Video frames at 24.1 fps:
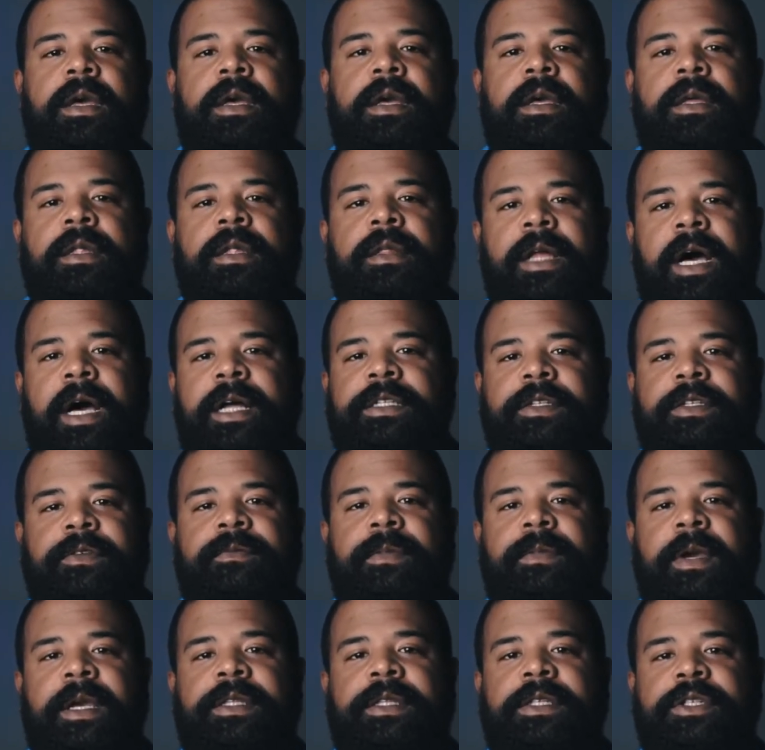lots of
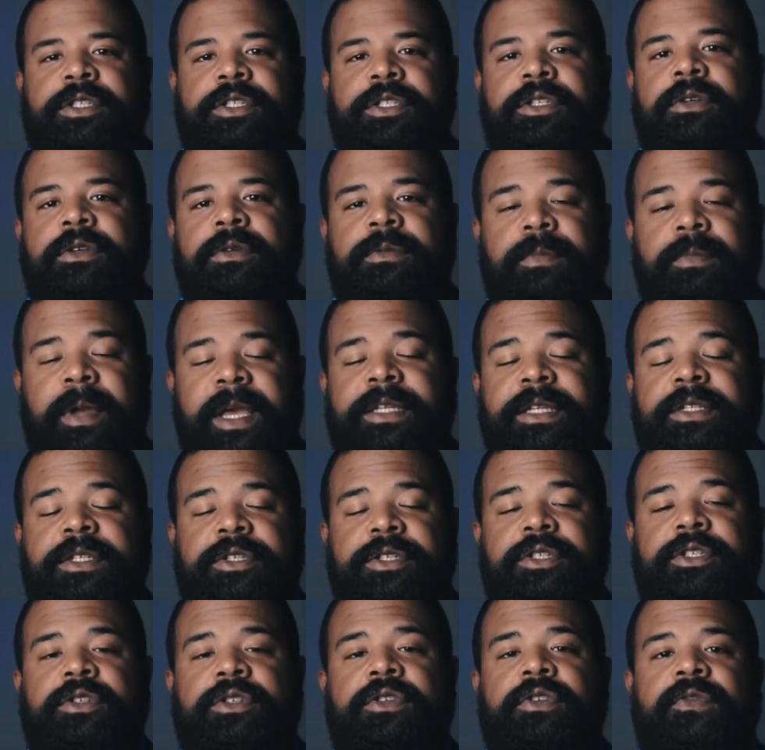banks to
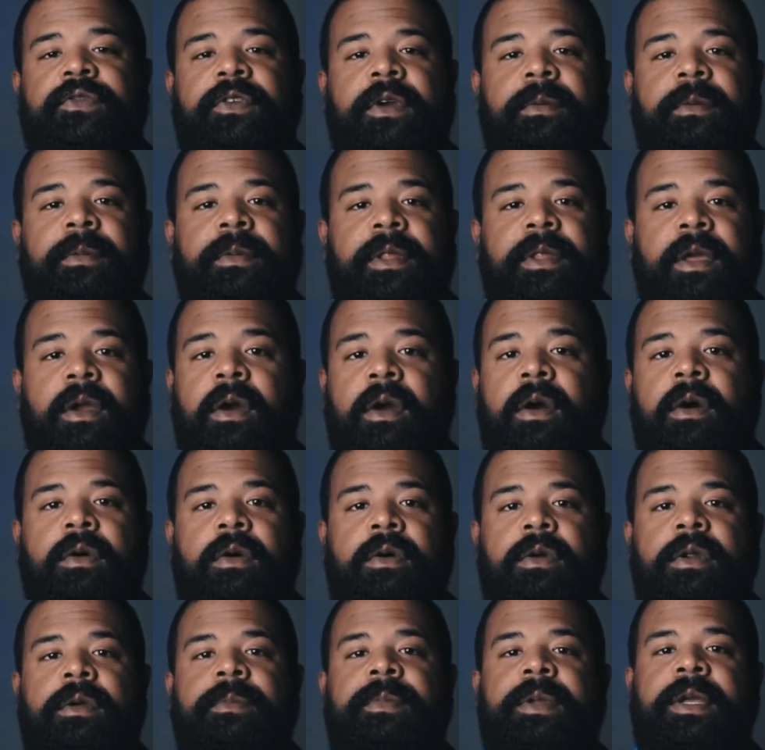choose from, and they're all
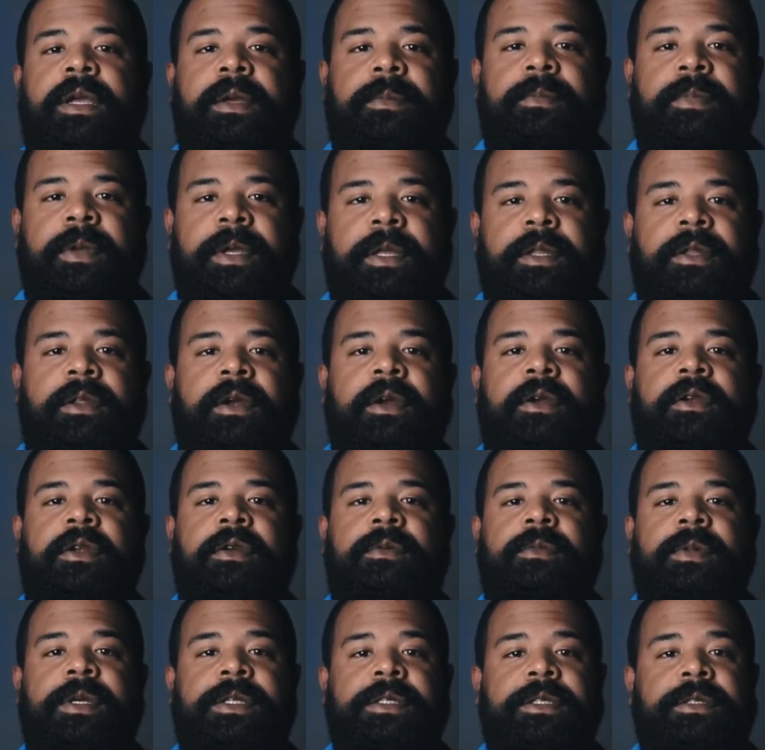going to be competing to earn your
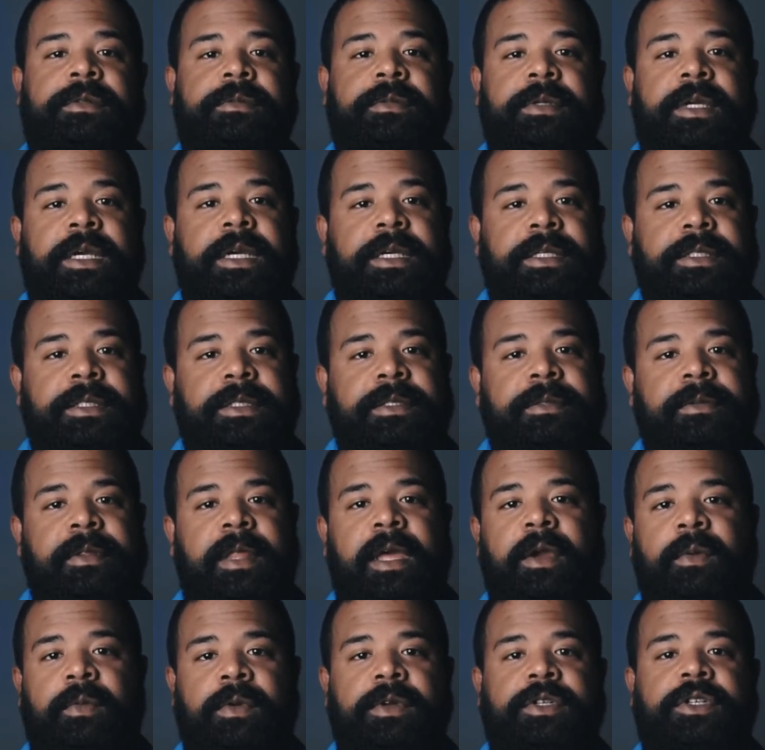business because they
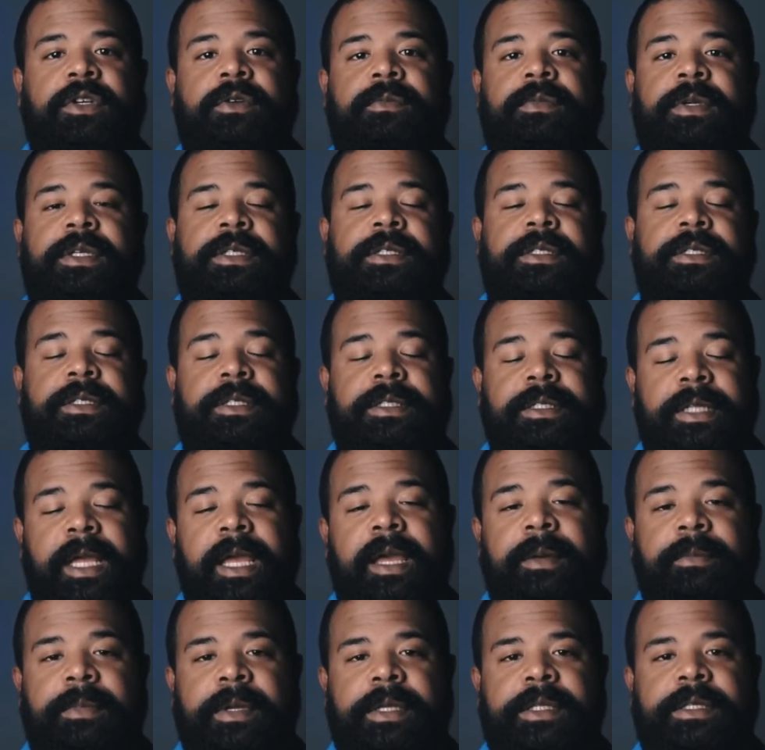want your business to stay
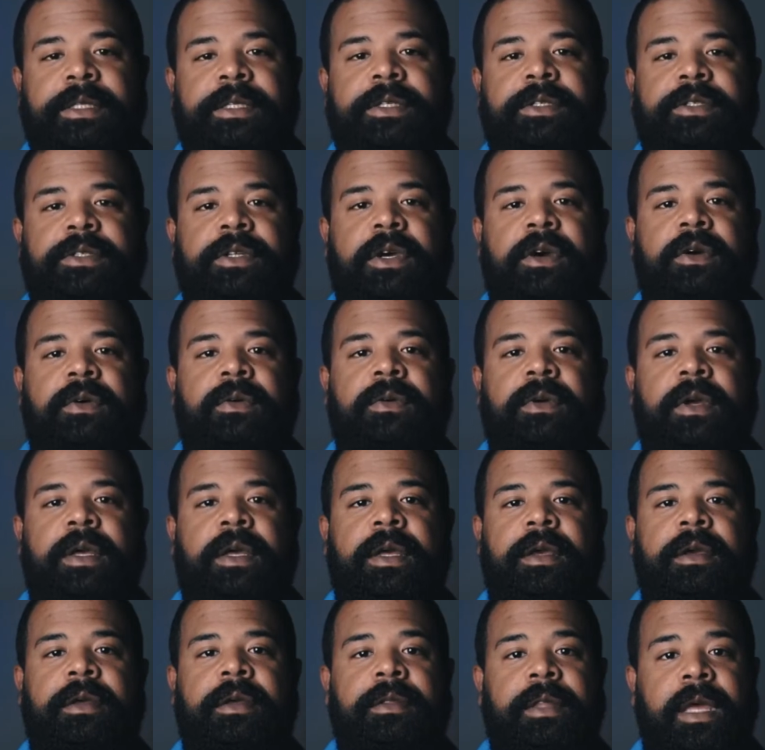in business. So
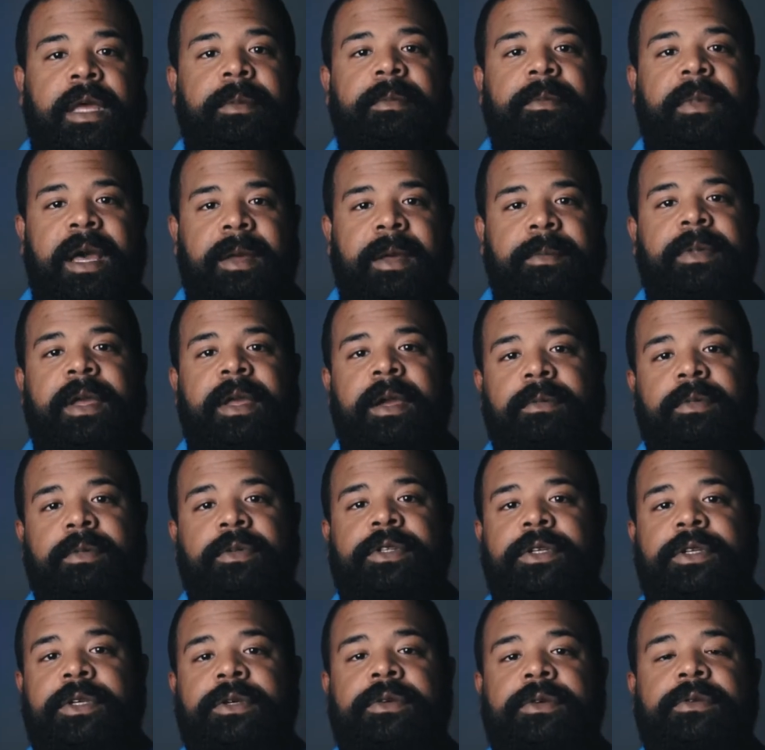they might be able
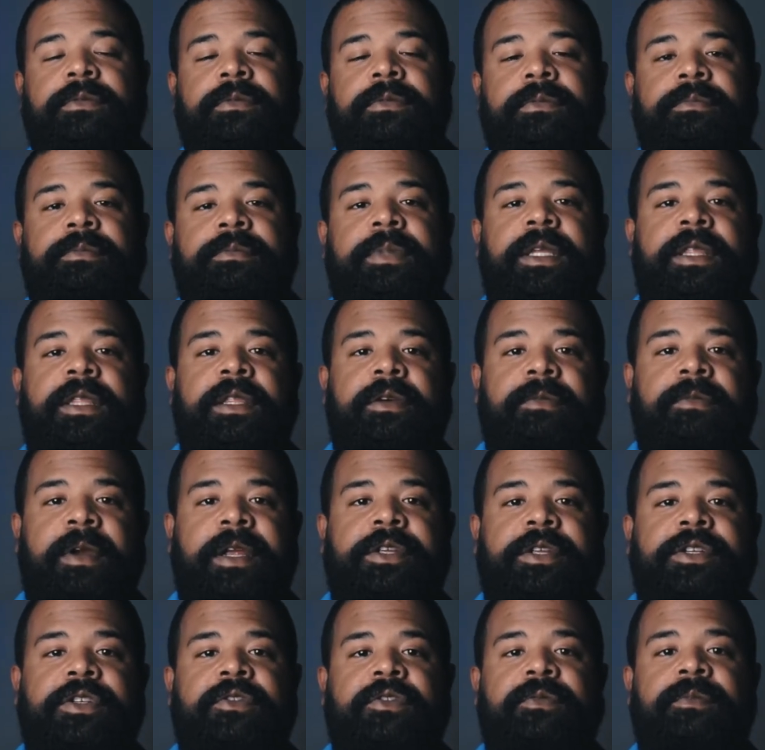to beat the
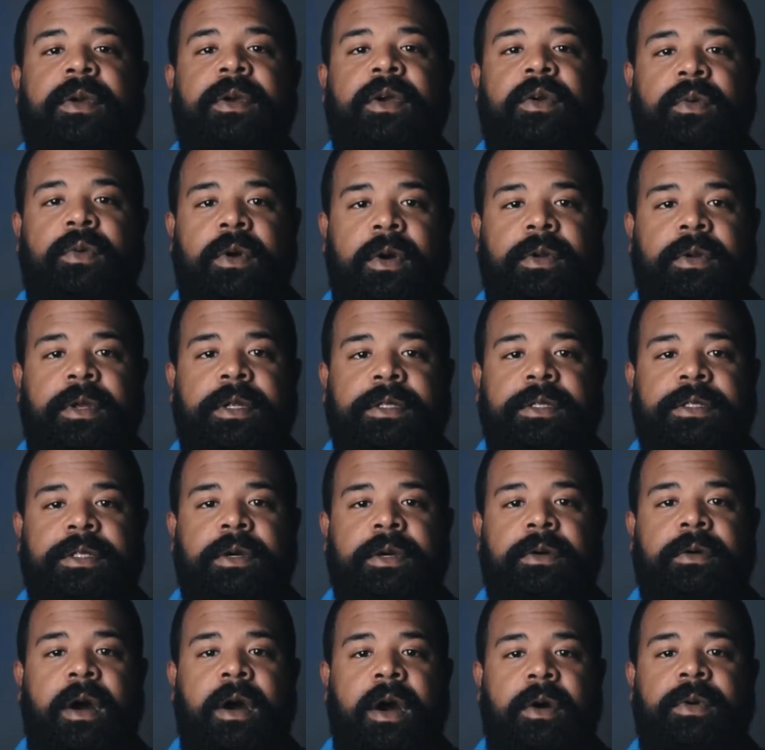rate that you've been quoted.
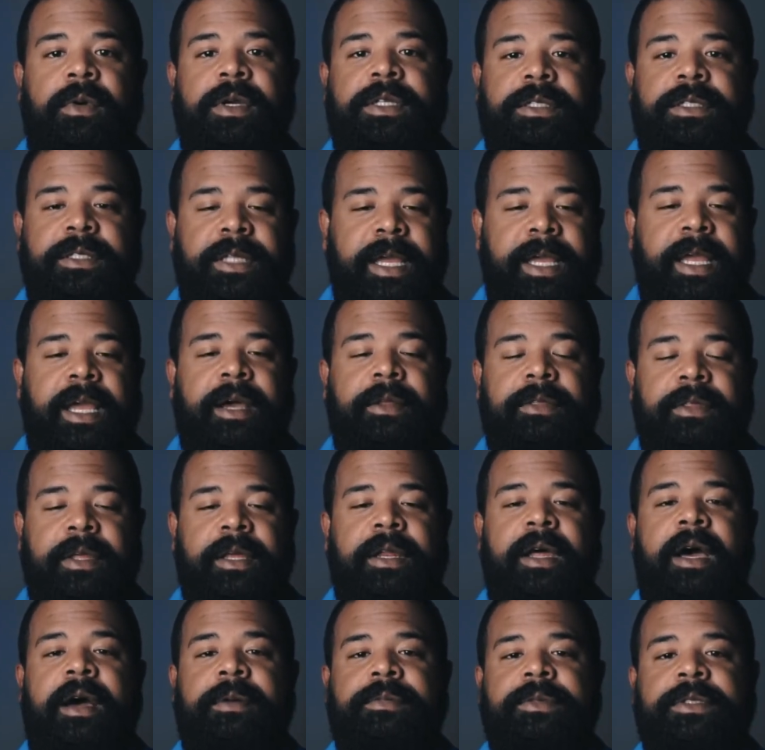So always take out that
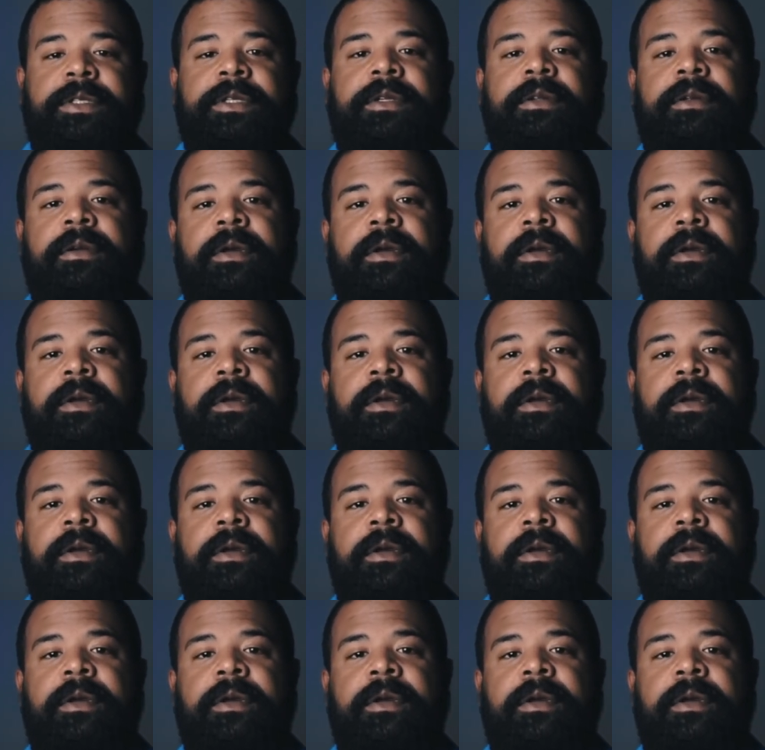option.